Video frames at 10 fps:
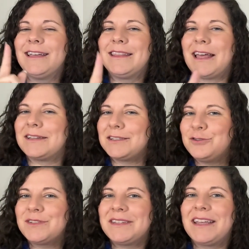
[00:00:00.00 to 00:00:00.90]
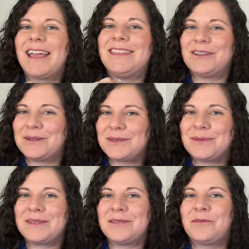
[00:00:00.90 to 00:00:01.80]
That is interesting, and there is a
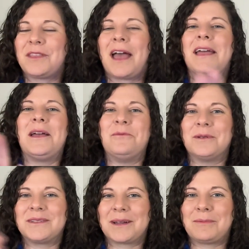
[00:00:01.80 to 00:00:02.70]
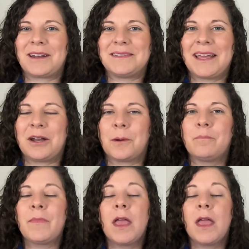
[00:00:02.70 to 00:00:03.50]
reason for that, and we'll talk about it later.